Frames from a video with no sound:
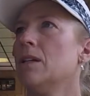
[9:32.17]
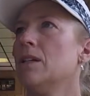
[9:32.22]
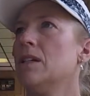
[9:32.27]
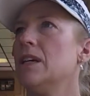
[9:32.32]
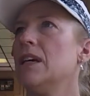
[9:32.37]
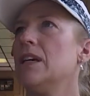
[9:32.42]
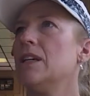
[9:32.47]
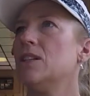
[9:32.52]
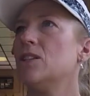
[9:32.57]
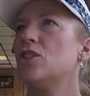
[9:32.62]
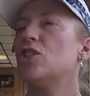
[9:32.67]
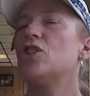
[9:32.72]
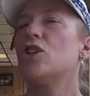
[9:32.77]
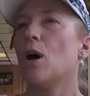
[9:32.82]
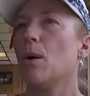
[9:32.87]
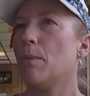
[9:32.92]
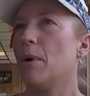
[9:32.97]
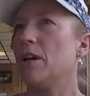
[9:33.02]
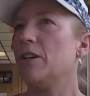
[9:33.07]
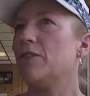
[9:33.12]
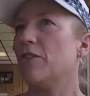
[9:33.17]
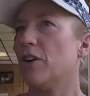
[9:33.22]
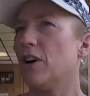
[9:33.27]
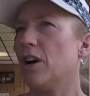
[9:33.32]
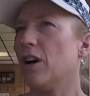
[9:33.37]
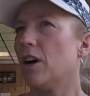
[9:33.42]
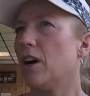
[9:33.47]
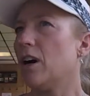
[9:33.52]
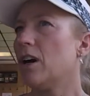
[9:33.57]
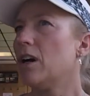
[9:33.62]
did so much
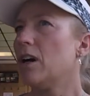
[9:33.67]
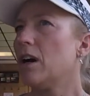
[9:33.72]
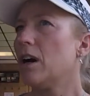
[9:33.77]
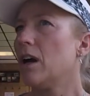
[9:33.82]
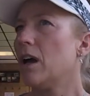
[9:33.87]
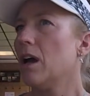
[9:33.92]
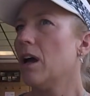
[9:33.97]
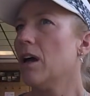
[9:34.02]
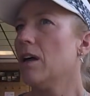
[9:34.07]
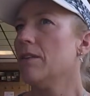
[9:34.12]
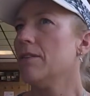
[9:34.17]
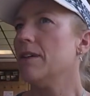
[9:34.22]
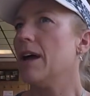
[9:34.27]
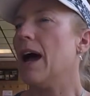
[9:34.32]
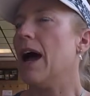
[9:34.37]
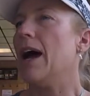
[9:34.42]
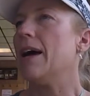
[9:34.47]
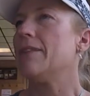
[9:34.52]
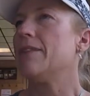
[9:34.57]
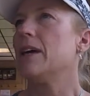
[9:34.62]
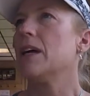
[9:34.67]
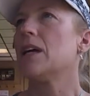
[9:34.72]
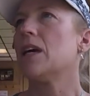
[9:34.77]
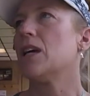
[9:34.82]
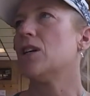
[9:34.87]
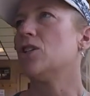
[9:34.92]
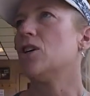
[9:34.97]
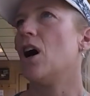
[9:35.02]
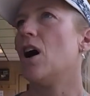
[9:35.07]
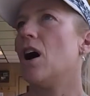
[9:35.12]
for her that I think
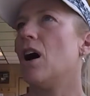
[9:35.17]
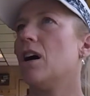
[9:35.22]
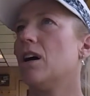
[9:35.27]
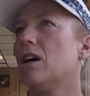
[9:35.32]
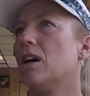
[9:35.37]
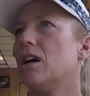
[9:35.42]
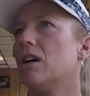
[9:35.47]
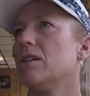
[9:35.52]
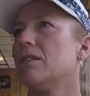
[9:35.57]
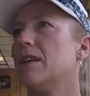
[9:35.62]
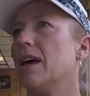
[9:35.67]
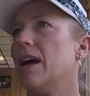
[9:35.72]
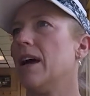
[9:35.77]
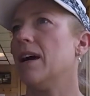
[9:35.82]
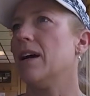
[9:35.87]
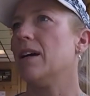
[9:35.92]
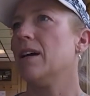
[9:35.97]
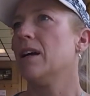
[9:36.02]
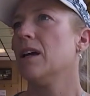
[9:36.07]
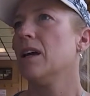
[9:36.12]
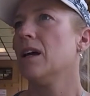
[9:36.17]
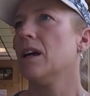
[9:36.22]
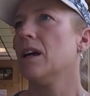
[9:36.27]
it taught her that